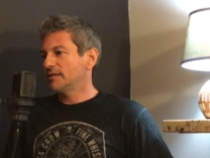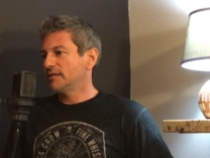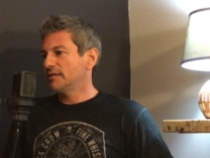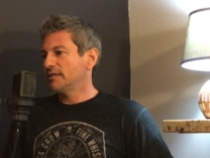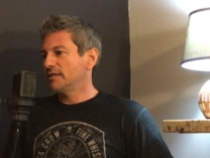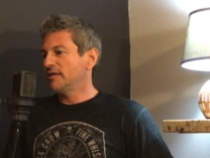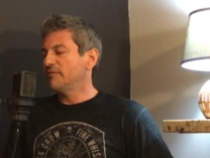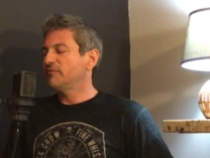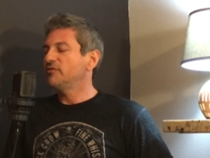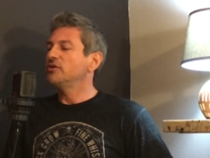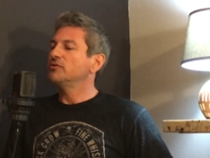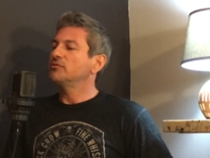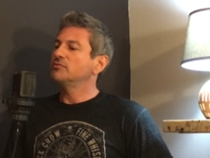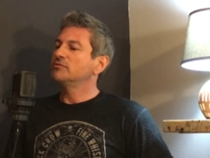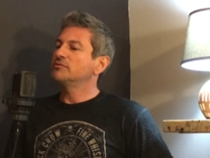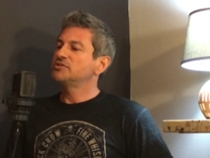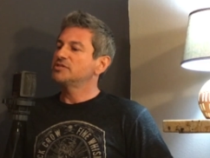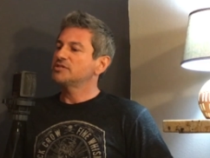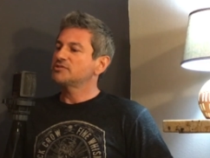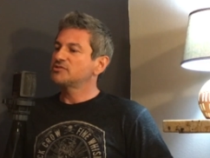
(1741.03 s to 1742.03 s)
if you
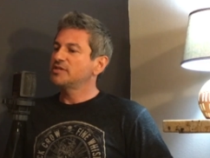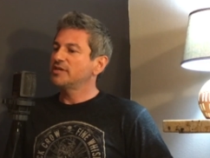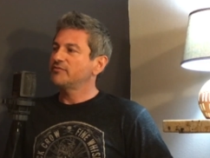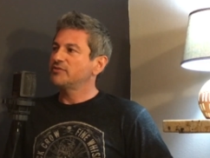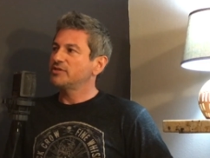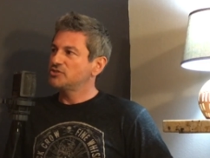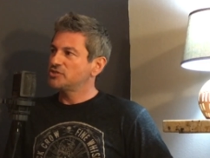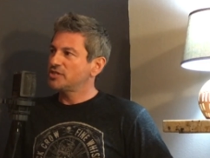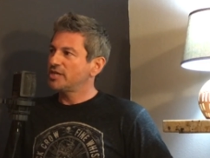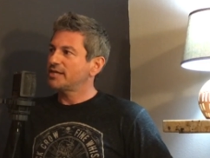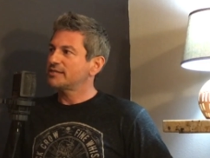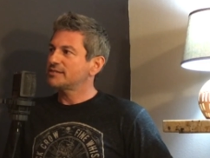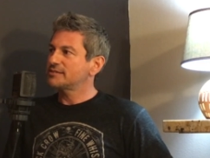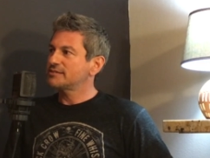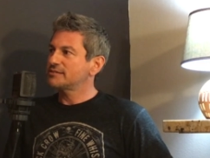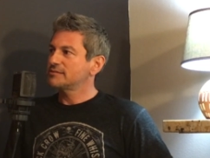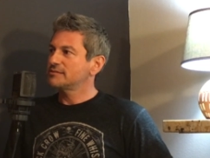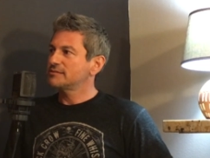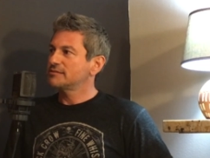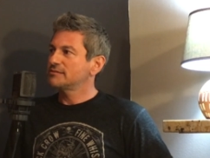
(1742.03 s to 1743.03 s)
just give it a
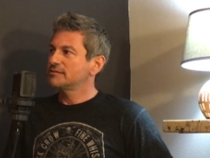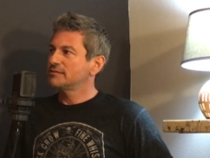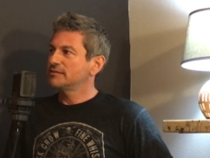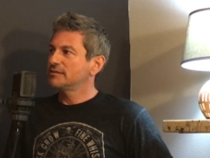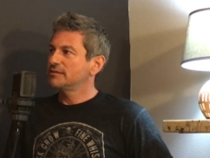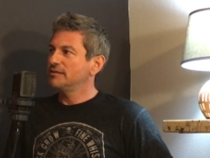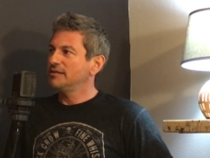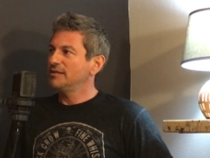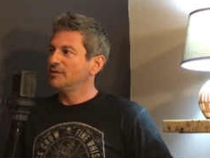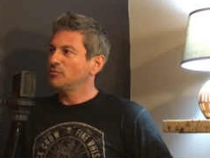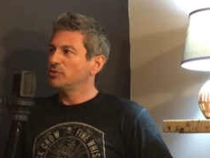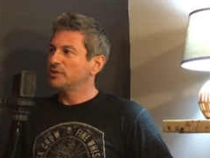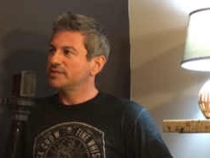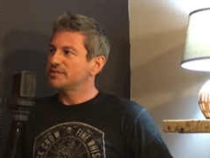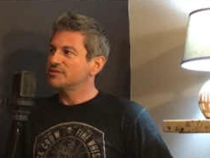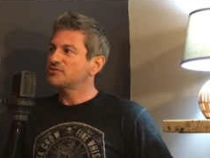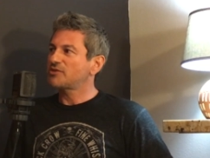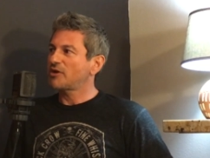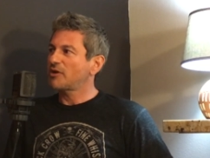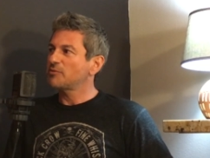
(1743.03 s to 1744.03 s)
chance, really
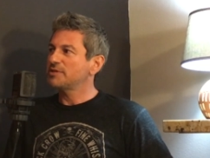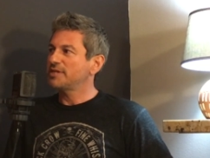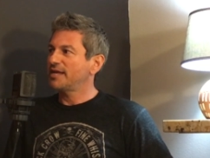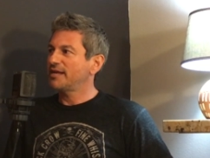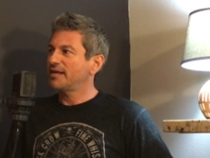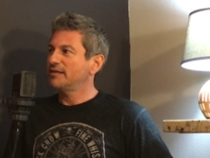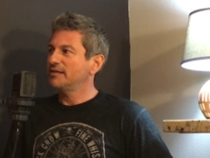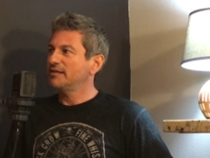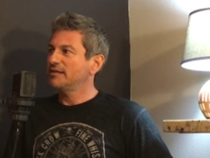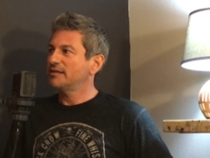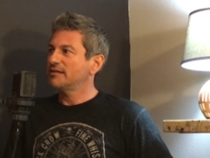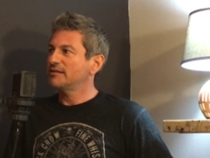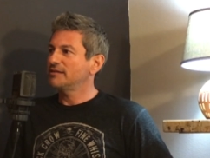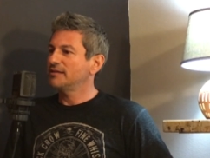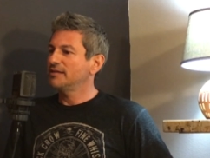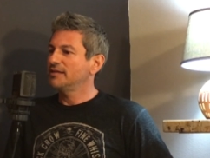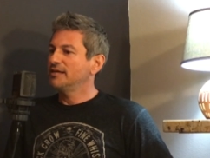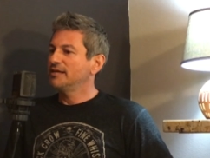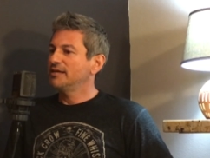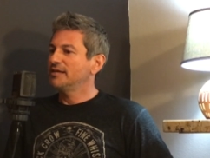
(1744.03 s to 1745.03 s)
start with that idea,
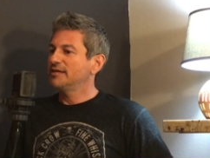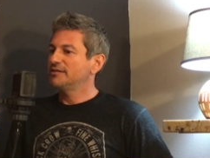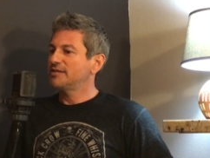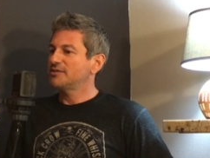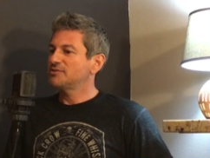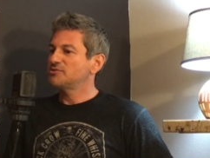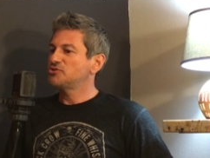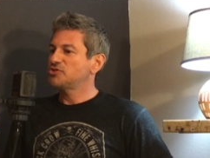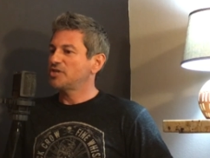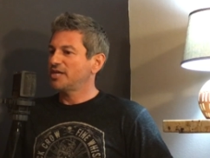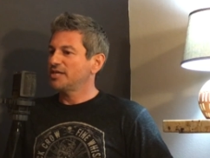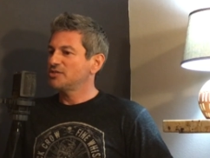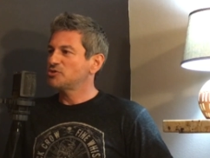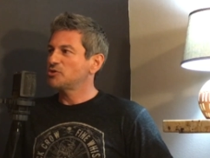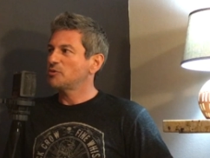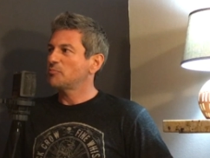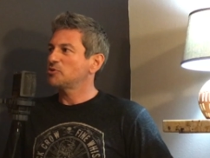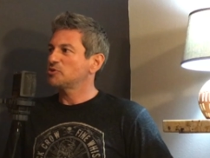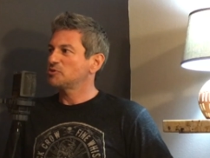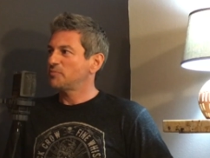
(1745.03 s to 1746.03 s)
it does change
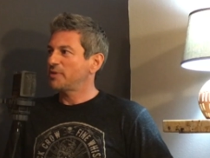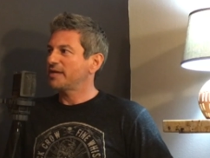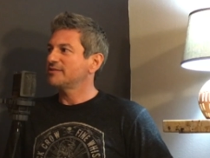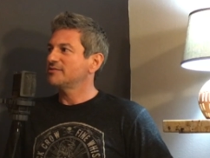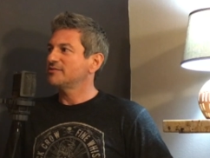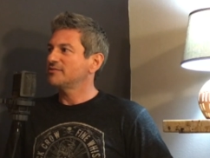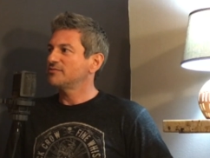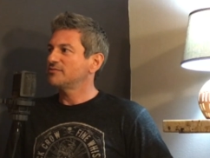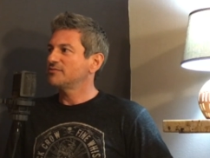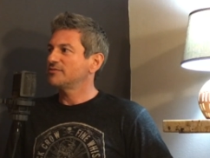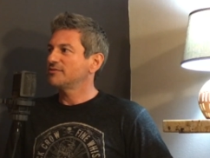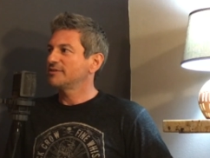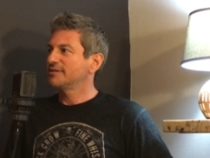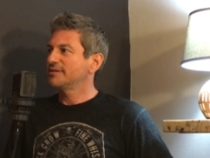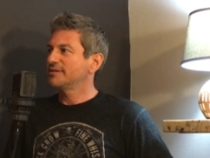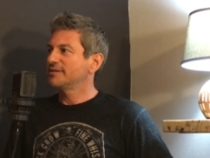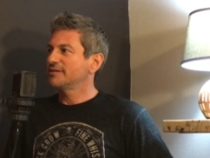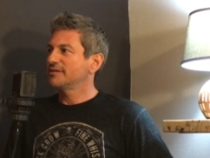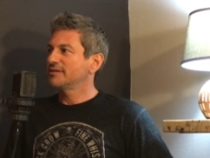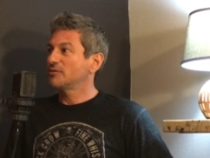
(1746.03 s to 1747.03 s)
your perspective
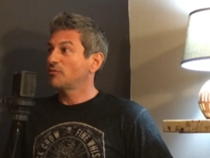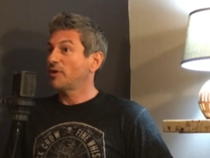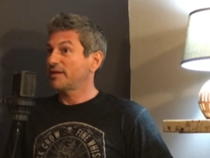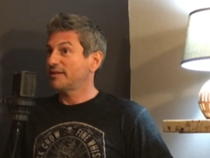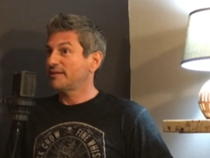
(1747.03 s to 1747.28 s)
quite a